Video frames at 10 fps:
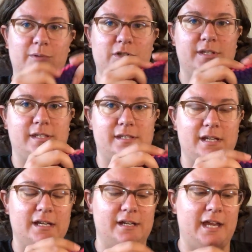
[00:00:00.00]
which is
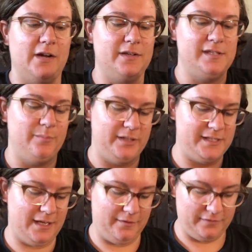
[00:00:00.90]
Karen Simply
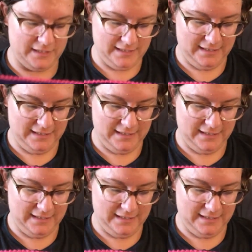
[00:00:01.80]
Soft.